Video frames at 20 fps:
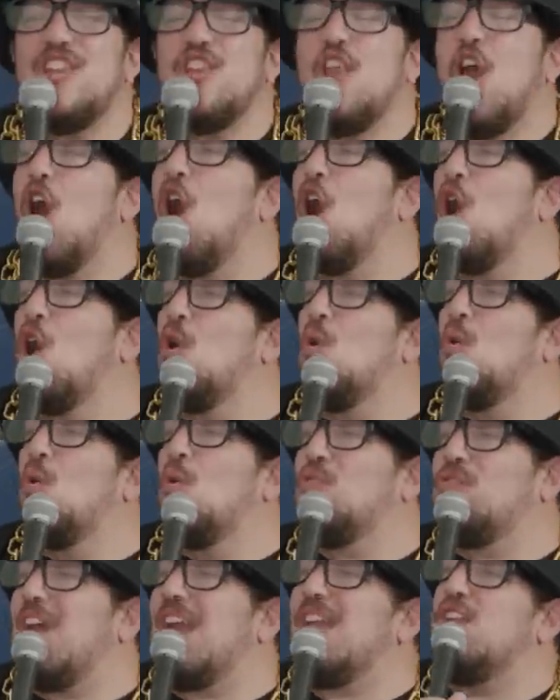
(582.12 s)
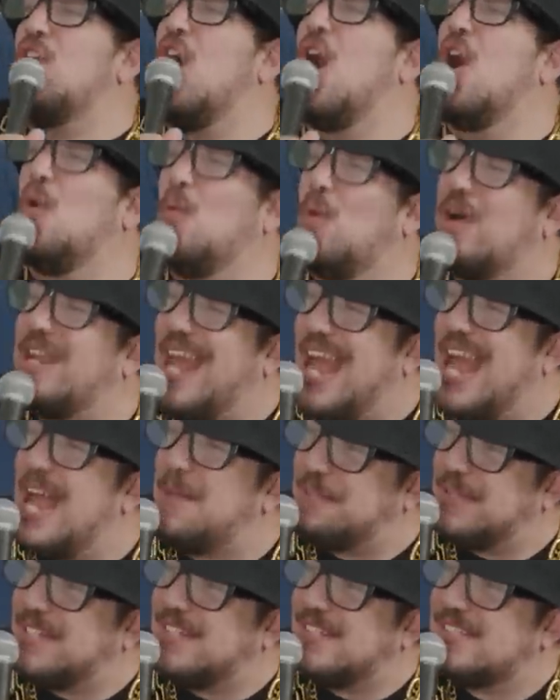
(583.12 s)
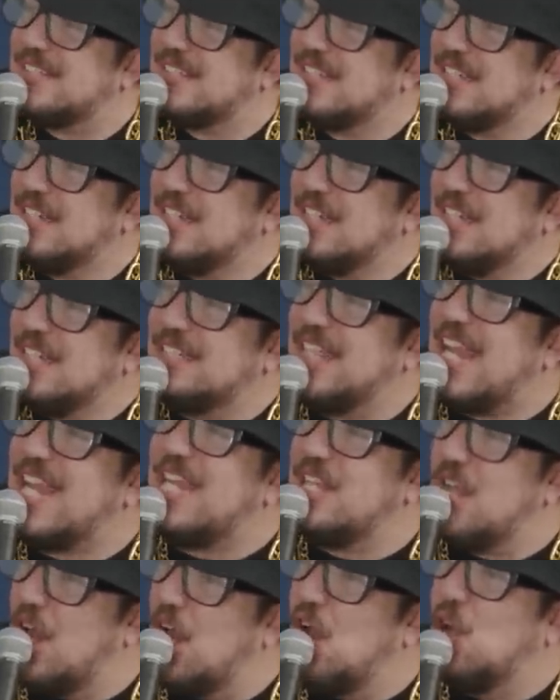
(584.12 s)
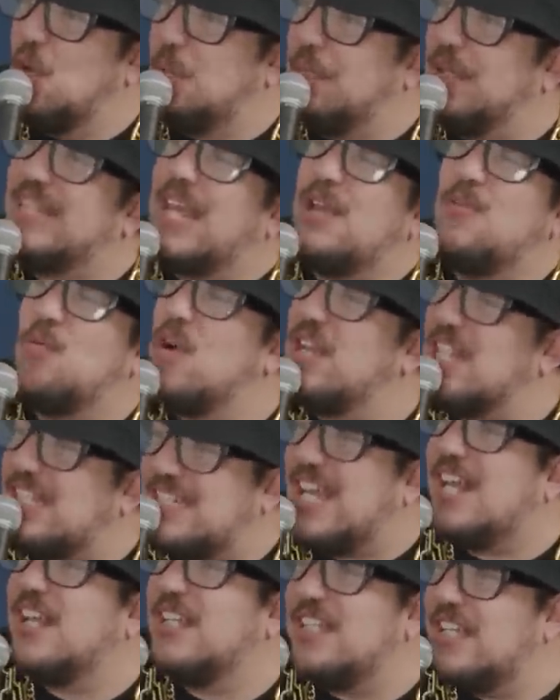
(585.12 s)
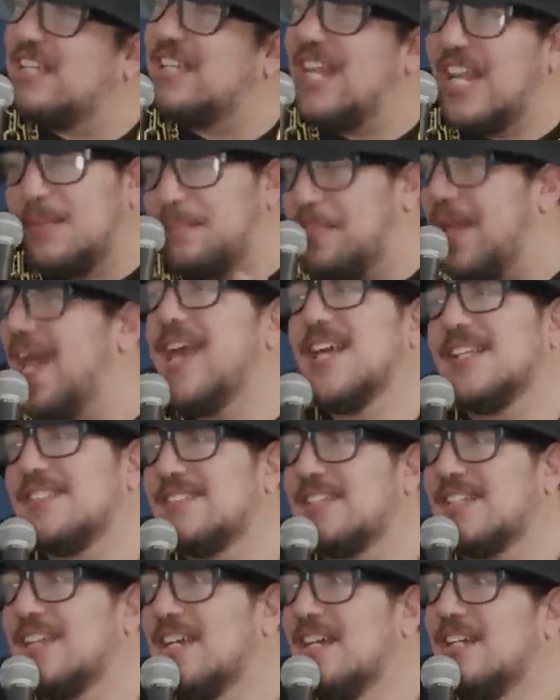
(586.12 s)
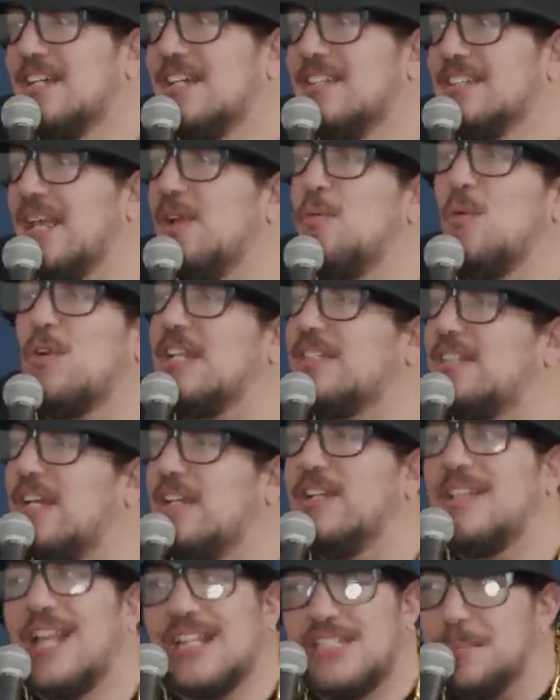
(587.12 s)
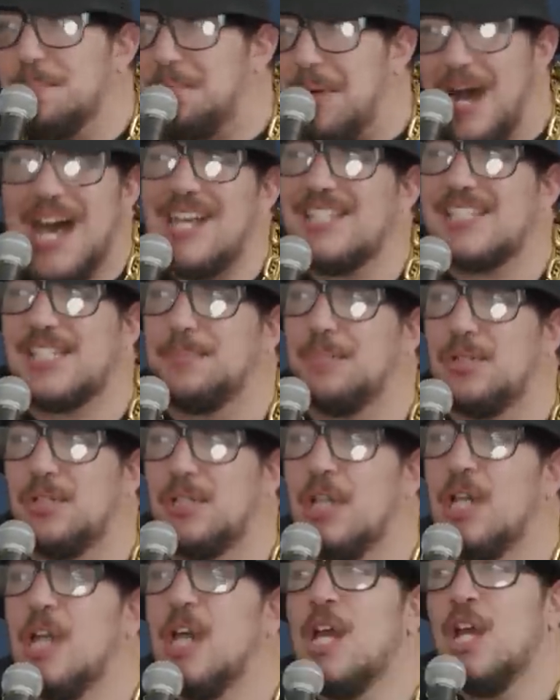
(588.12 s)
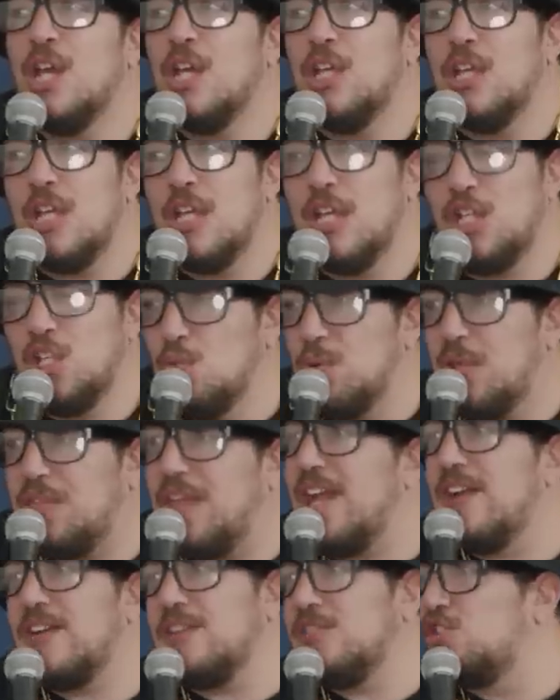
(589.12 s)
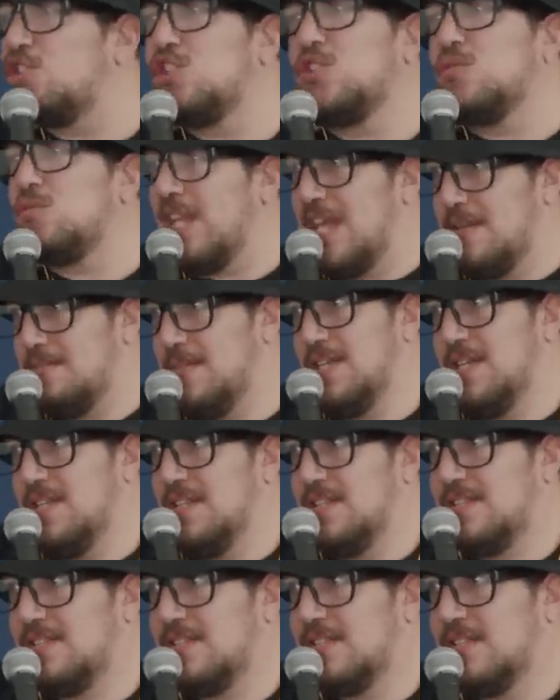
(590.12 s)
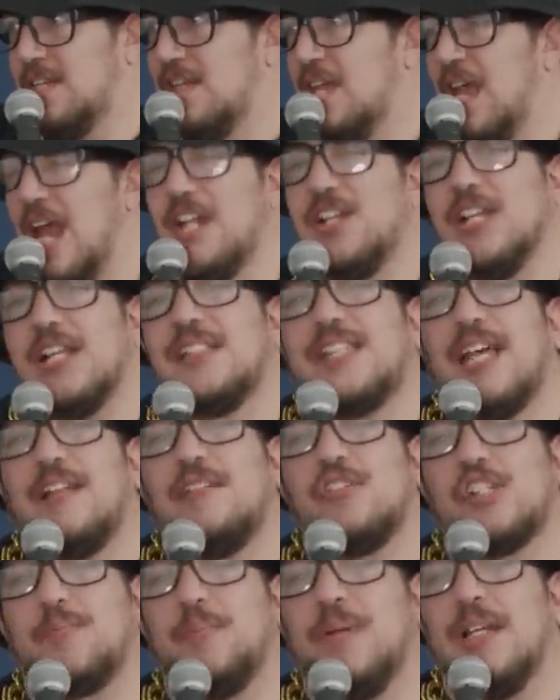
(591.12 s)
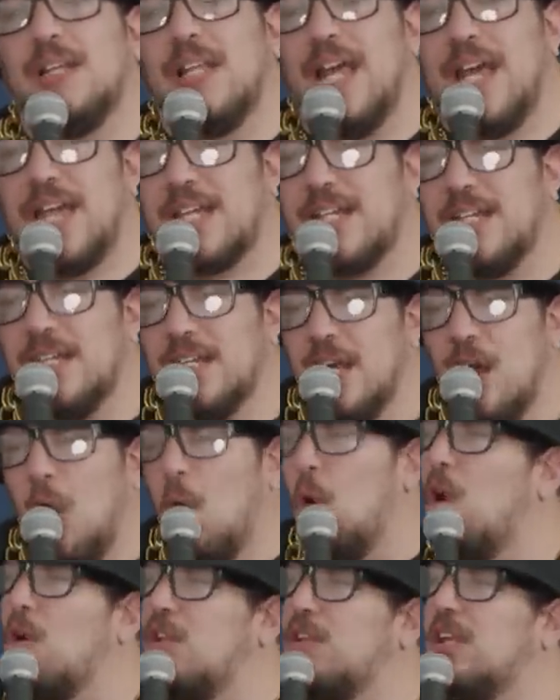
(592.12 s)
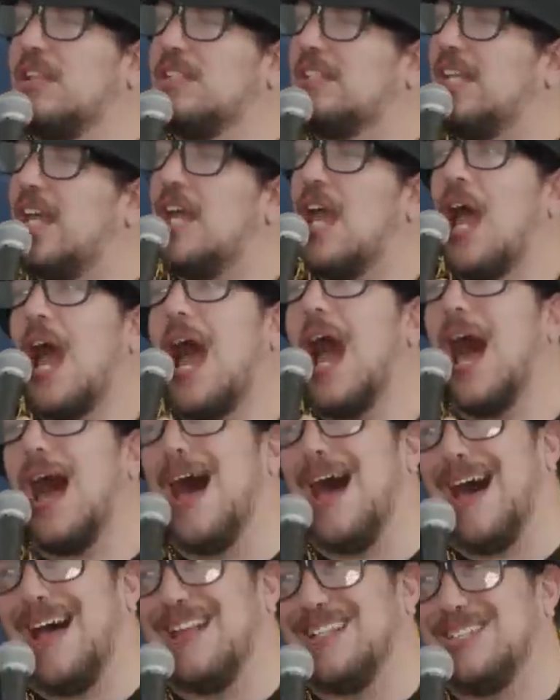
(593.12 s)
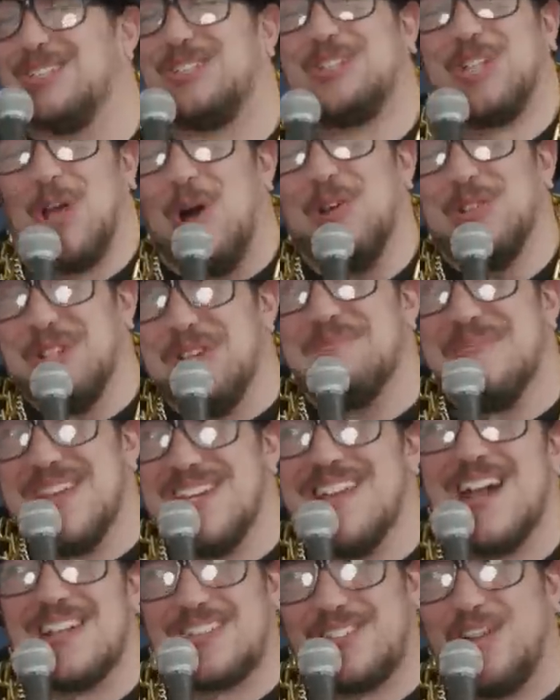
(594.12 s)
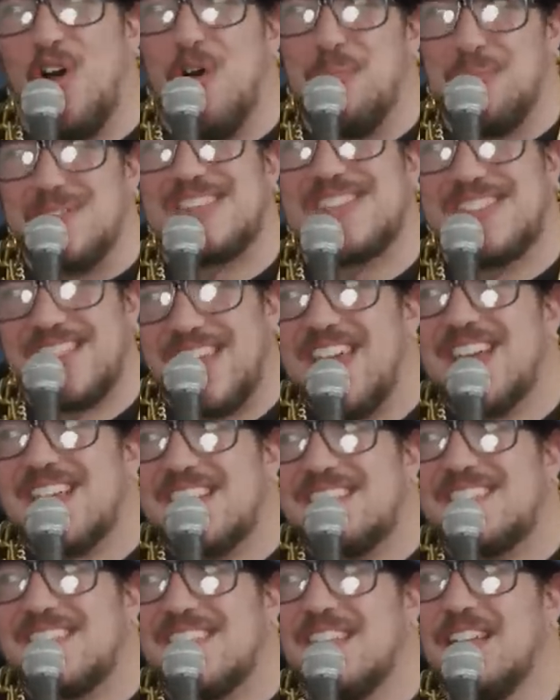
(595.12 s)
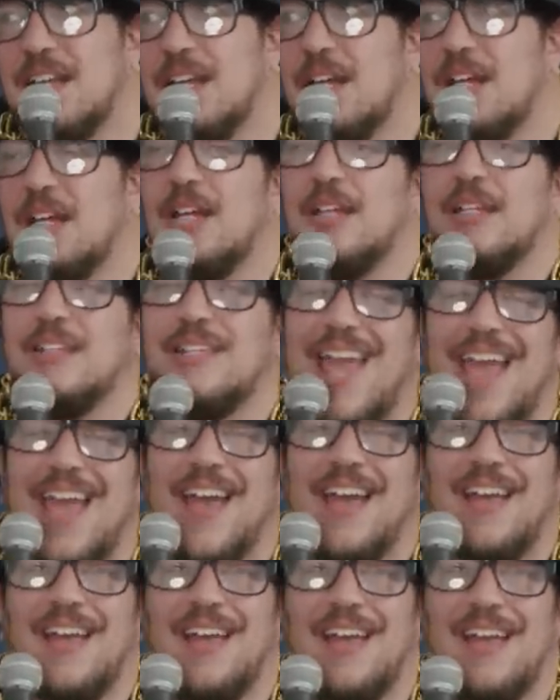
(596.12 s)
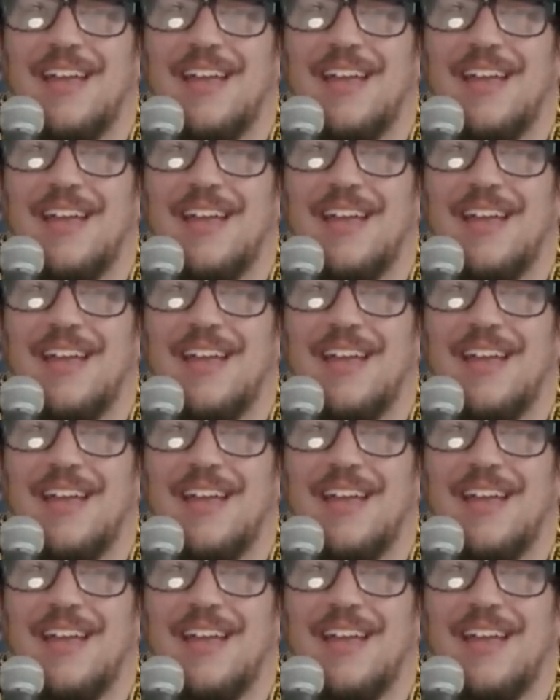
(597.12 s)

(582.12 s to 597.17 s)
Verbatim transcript: know. they're looking at They like, know what happened. Yeah. You know they what know, I'm doing. But they want to tell you that it passed. Yeah. They want to tell you that's impossible you were there in June, that means. Yeah. And instead of just being like, or they'll say, uh, don't you mean October 6th? Yeah. I'm going to. Yeah.